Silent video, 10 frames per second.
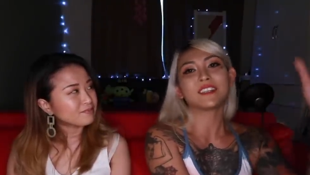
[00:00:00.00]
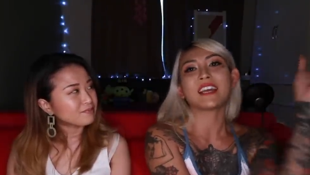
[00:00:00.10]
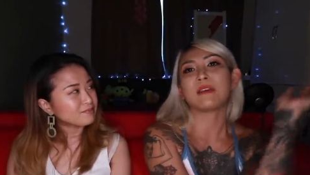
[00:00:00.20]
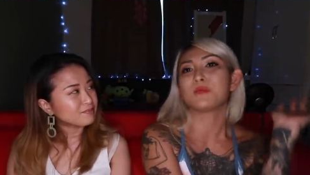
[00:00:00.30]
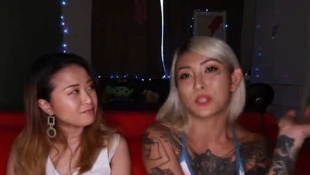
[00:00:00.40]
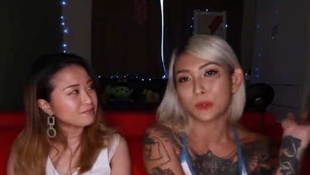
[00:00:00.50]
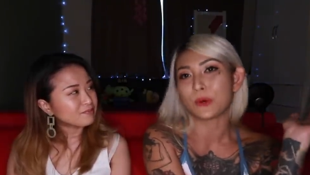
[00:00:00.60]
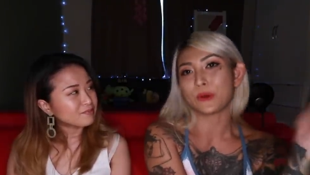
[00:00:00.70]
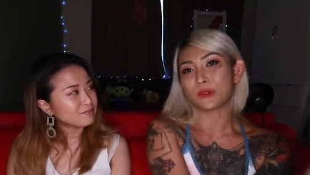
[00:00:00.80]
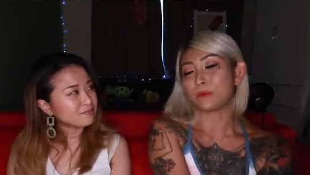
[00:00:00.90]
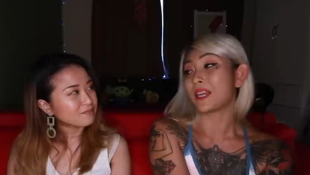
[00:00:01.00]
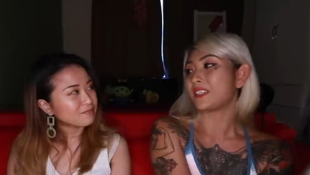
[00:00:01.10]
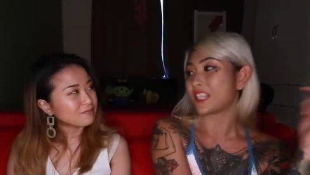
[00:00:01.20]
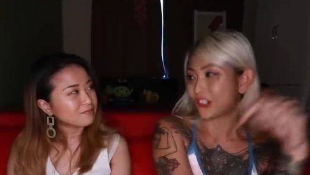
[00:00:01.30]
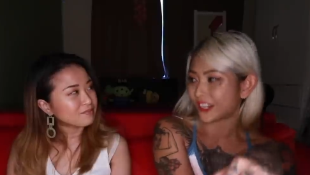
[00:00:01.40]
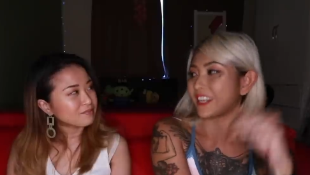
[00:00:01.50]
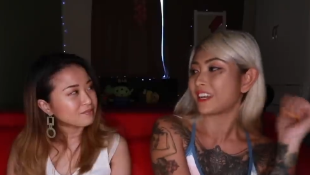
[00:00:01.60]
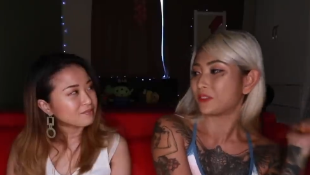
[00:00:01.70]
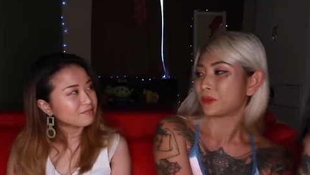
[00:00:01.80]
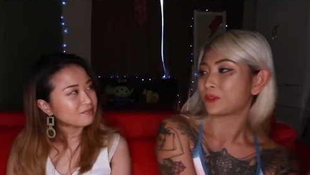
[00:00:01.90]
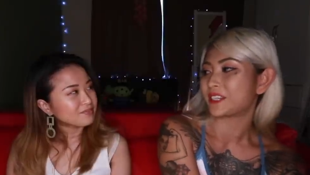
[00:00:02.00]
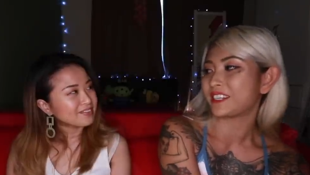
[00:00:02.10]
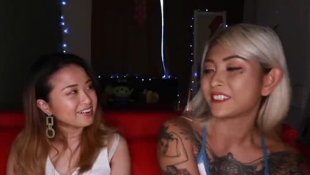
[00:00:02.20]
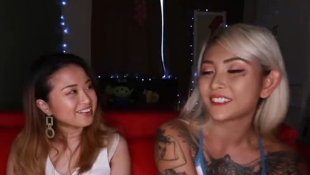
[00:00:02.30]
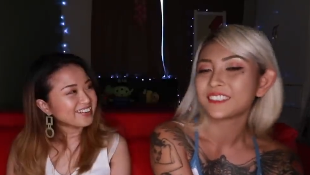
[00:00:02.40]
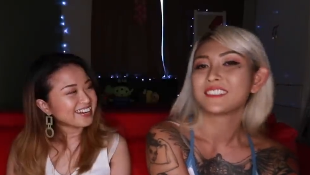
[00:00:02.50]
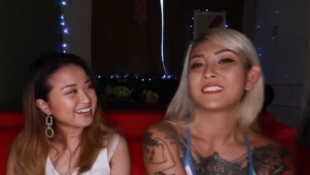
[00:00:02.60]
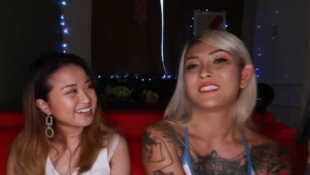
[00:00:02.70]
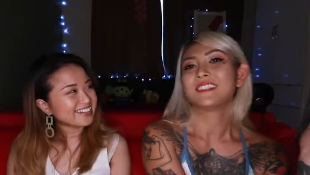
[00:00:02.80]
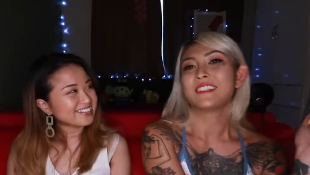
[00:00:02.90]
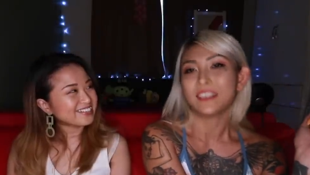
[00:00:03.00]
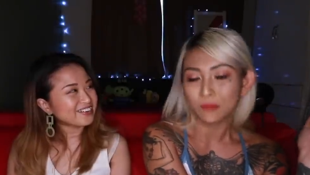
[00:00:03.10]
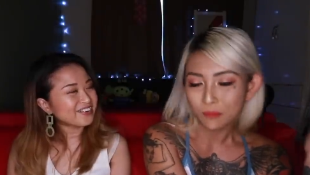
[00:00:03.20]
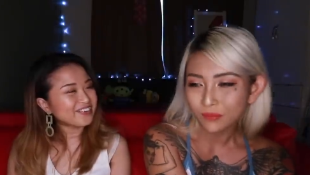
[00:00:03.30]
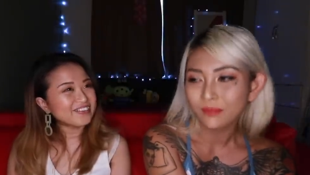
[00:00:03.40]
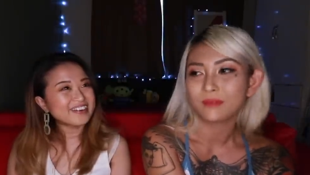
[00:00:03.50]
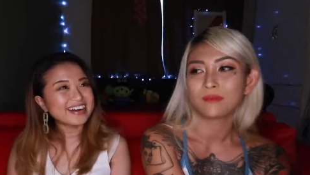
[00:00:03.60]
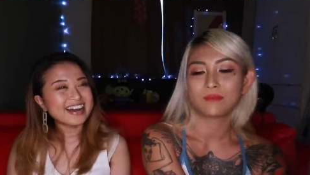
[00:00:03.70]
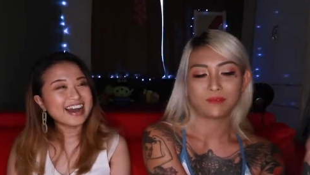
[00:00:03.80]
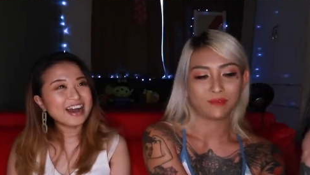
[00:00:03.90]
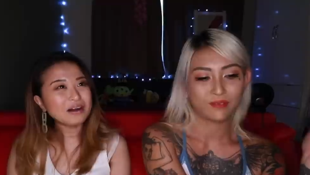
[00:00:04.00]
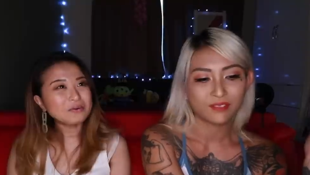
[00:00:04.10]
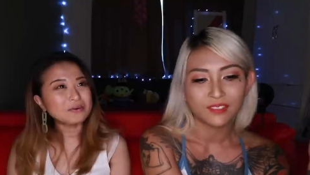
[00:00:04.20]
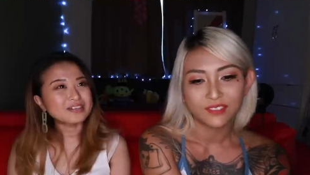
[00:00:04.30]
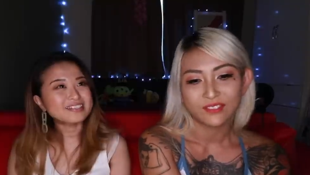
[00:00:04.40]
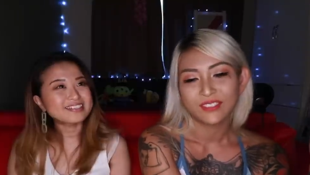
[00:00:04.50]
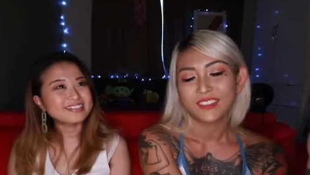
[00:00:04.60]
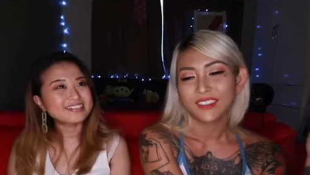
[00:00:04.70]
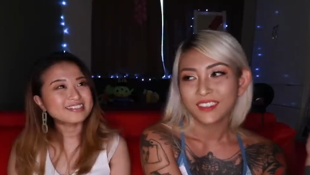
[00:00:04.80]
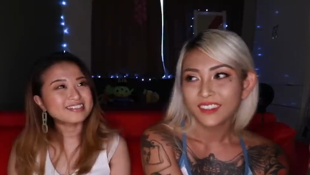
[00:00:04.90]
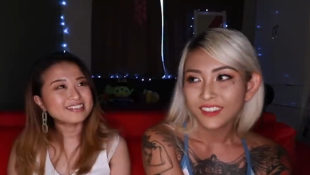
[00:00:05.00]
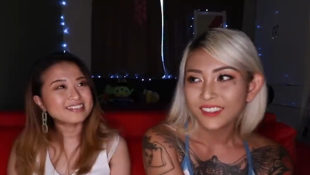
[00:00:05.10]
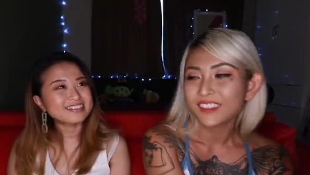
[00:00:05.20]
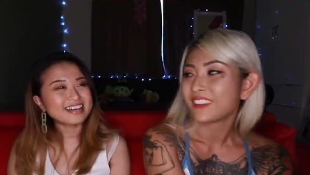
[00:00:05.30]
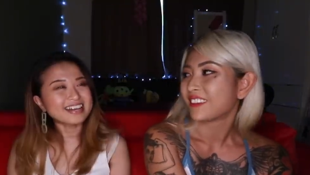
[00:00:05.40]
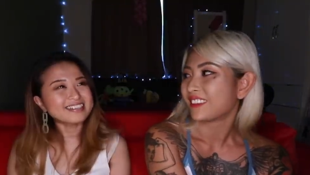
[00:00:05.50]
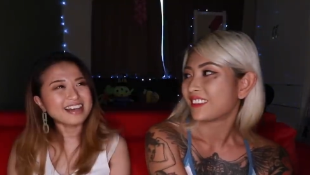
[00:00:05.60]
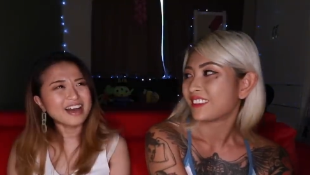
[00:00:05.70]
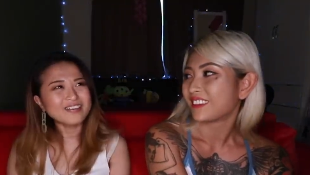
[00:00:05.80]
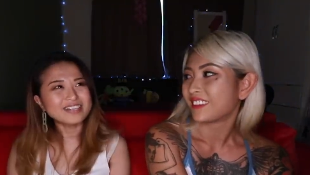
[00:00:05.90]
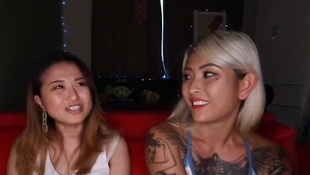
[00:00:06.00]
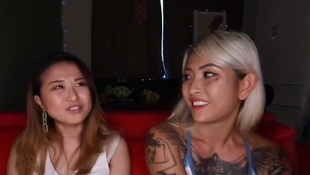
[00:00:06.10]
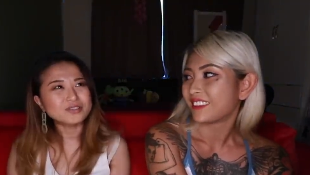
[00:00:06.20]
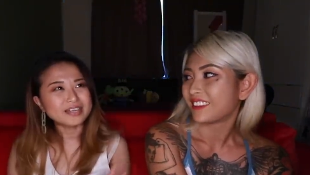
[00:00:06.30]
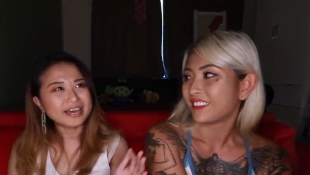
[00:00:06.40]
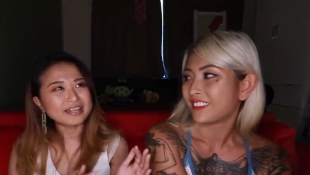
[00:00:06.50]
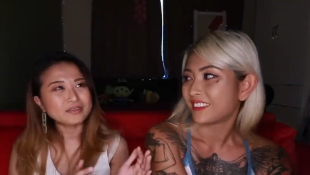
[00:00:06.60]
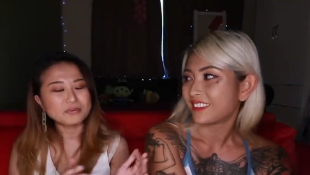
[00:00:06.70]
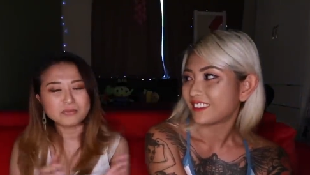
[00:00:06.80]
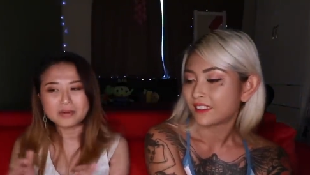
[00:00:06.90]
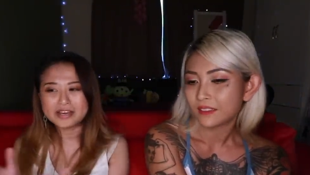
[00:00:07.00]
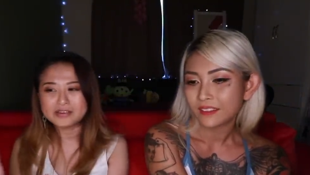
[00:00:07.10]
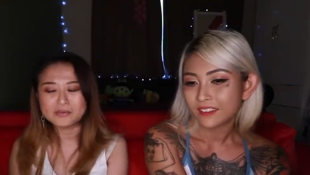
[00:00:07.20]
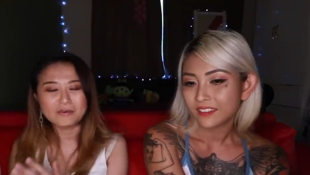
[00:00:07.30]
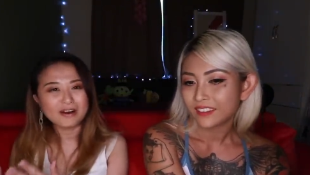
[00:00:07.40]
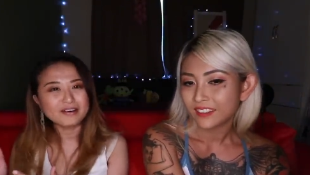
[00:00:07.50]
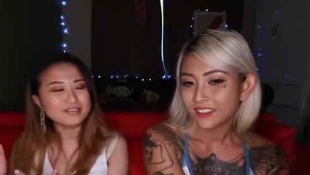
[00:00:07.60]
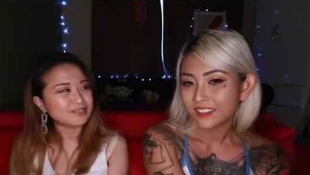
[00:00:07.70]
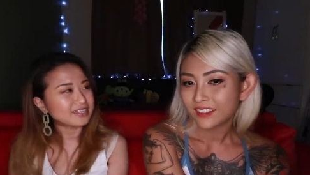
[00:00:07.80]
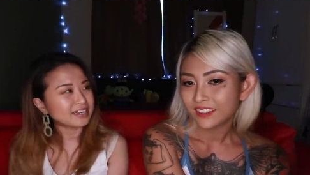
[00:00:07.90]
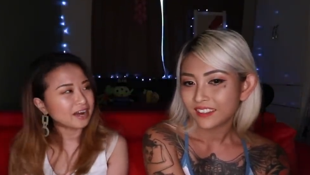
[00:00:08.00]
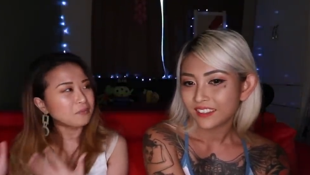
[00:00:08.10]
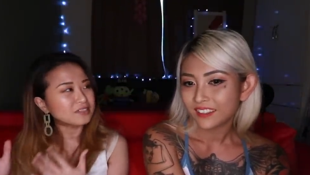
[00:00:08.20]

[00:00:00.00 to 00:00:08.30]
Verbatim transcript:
Speaker 1: think that I'm still going to be a DJ like until today.
Speaker 2: Okay, yeah. so how was, I guess, how did you get to where you are today? How